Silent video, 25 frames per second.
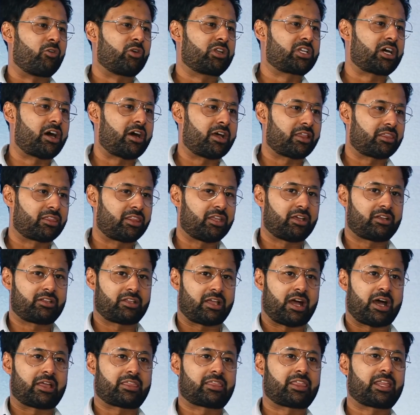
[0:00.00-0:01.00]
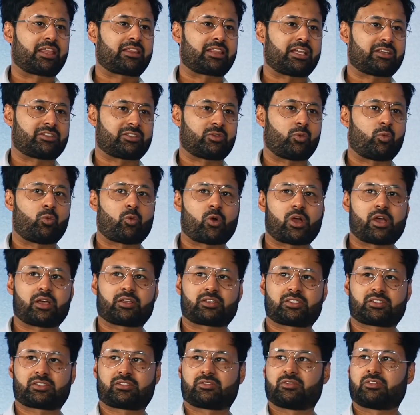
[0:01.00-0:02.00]
I'll retire at 30. I think that's the
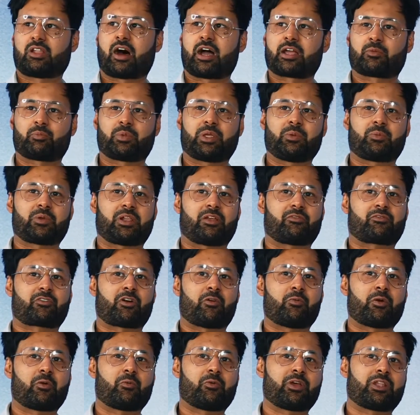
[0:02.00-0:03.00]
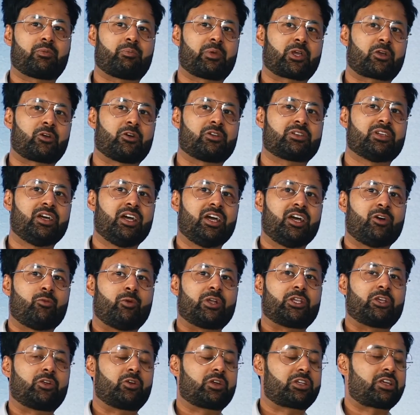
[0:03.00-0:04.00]
worst line people have come up with, because
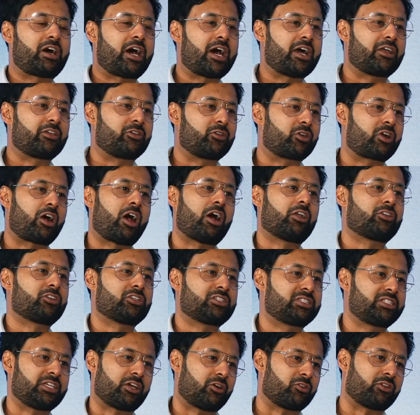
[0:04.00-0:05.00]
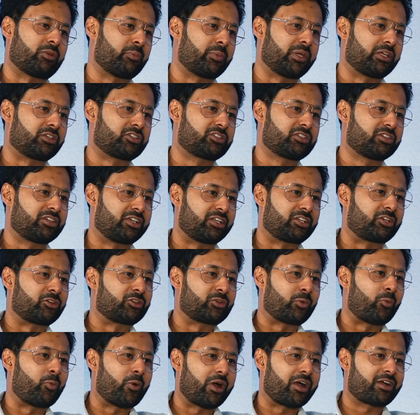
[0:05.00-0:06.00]
when you retire, you can't just sit on the beach. It
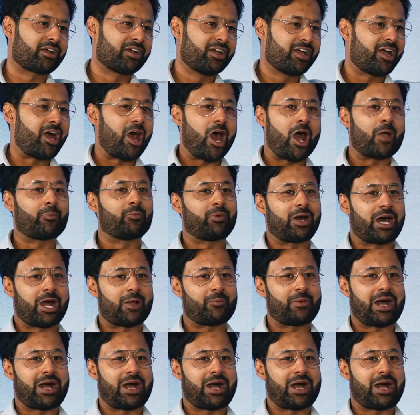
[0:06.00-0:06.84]
doesn't work. I'm